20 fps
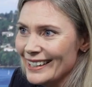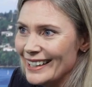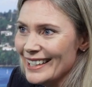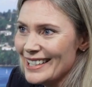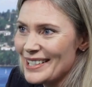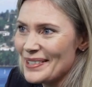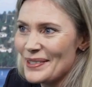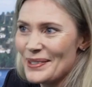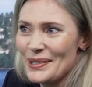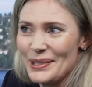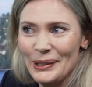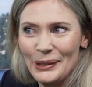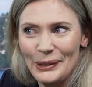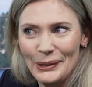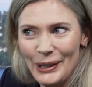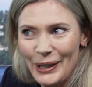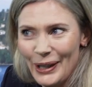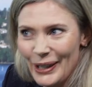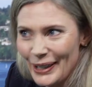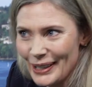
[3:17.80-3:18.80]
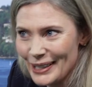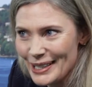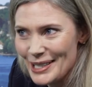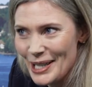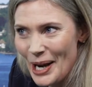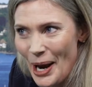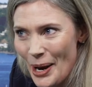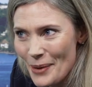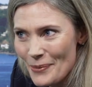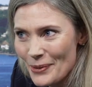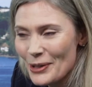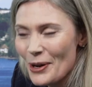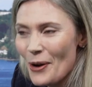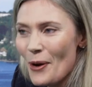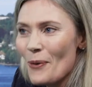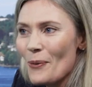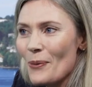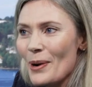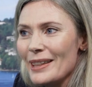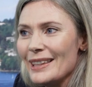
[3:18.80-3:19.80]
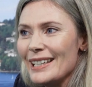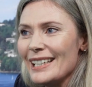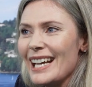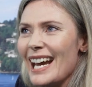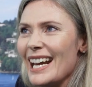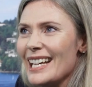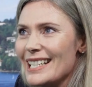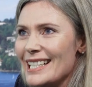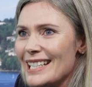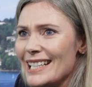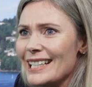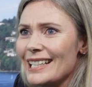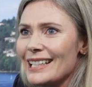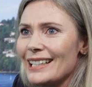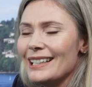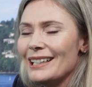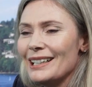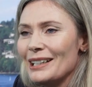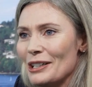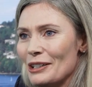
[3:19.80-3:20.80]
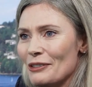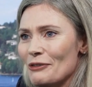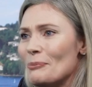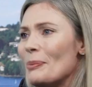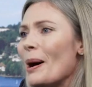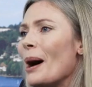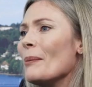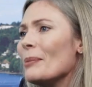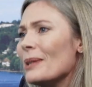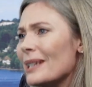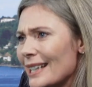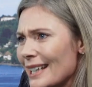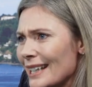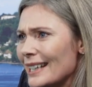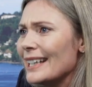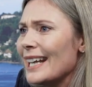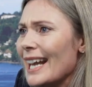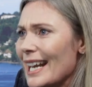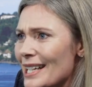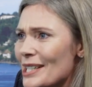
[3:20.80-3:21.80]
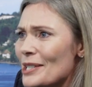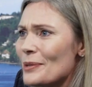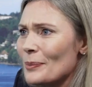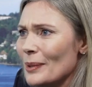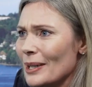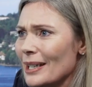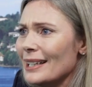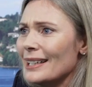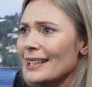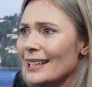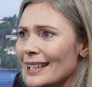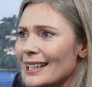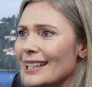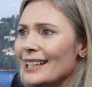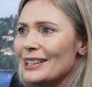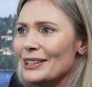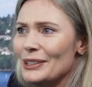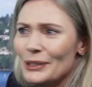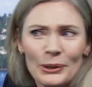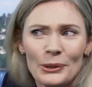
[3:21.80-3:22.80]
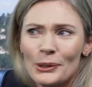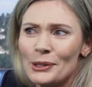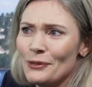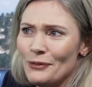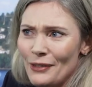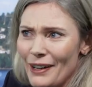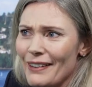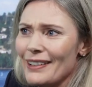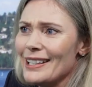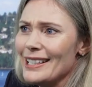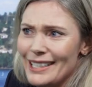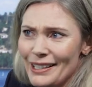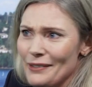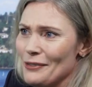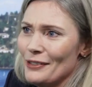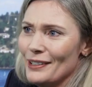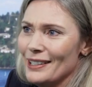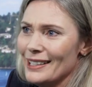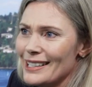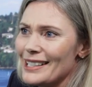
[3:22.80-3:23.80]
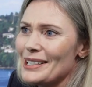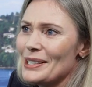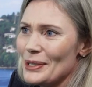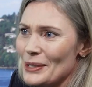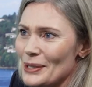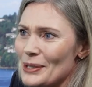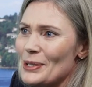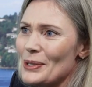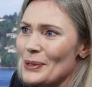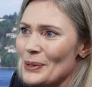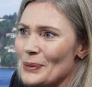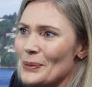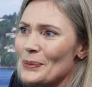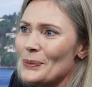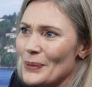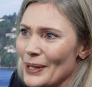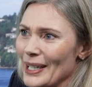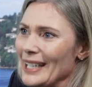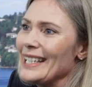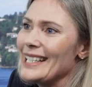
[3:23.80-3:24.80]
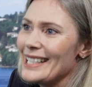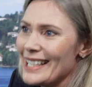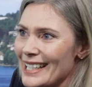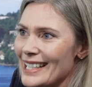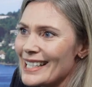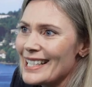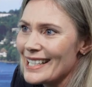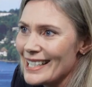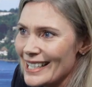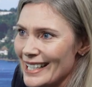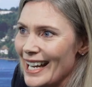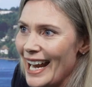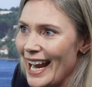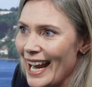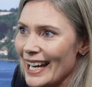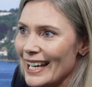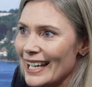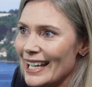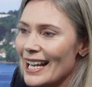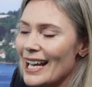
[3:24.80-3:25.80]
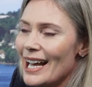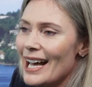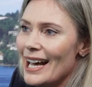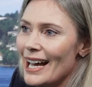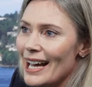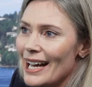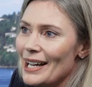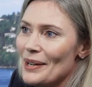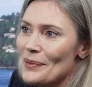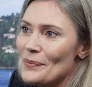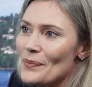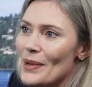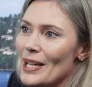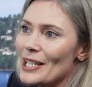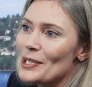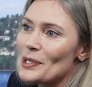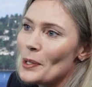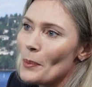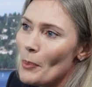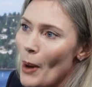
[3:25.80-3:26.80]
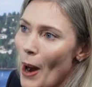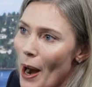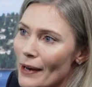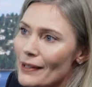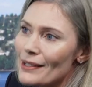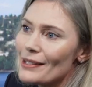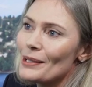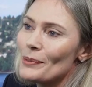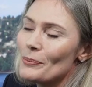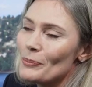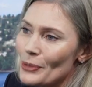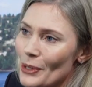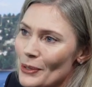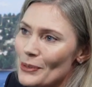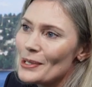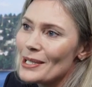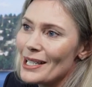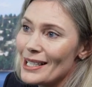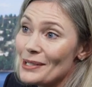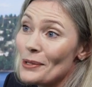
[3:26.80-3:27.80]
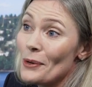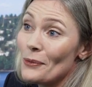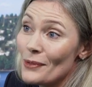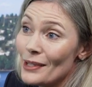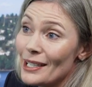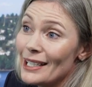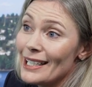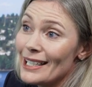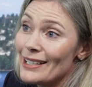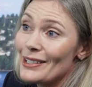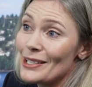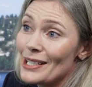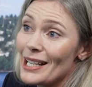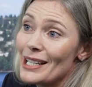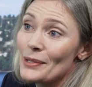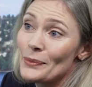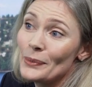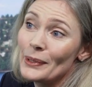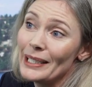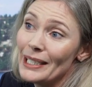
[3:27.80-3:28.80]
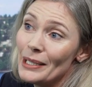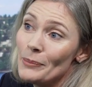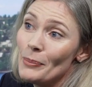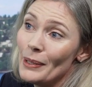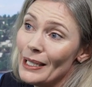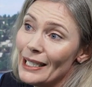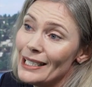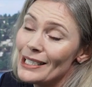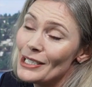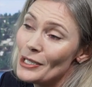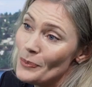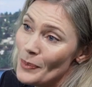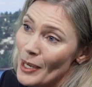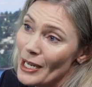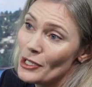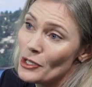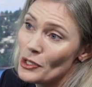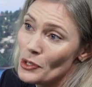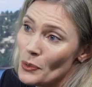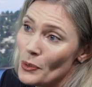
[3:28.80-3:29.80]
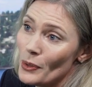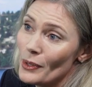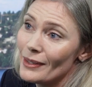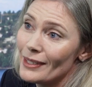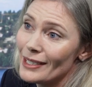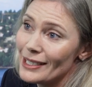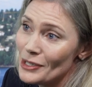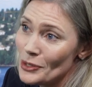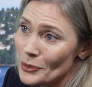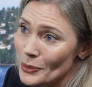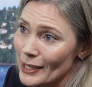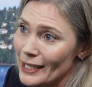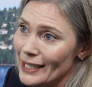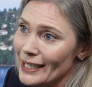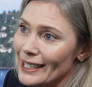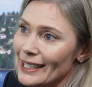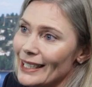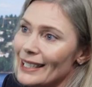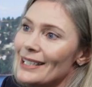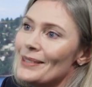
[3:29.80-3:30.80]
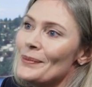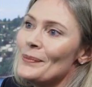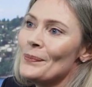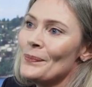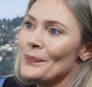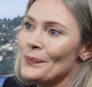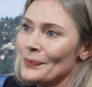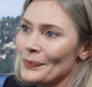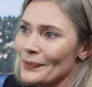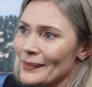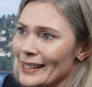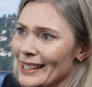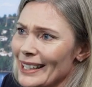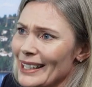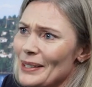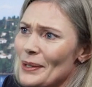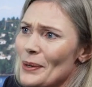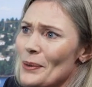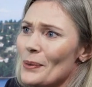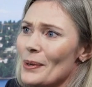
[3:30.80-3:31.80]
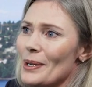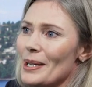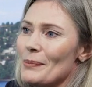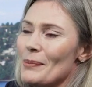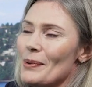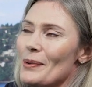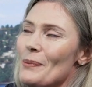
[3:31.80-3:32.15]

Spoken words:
This is a long time ago, when the idea of public engagement looked very different to what it does today. And so part of the process over the years has really been to make sure the treaty, you know,